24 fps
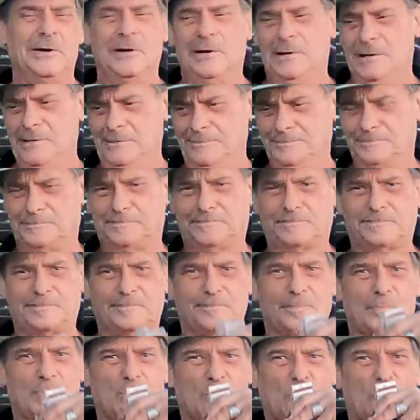
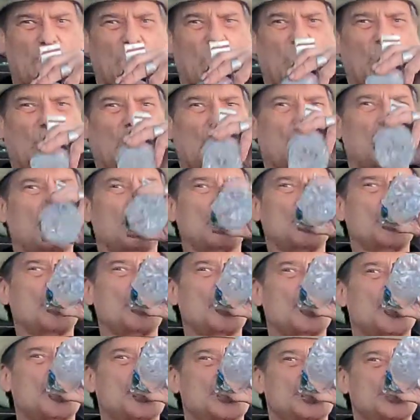Colorado's like that, but they're
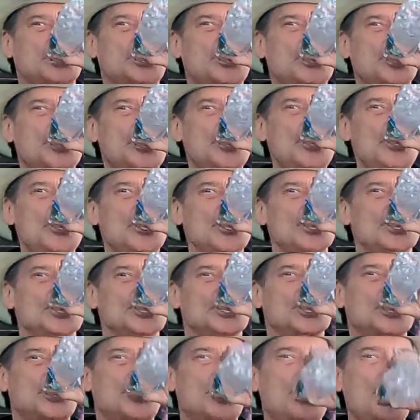not in the city.
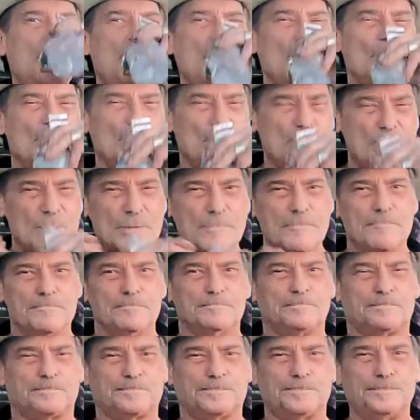You have to
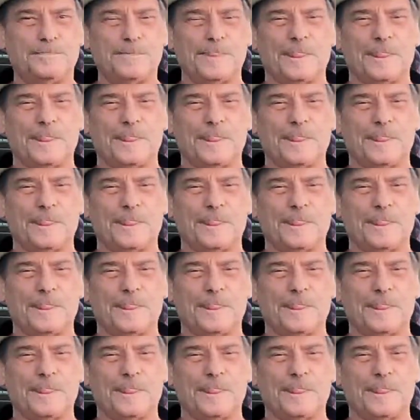go.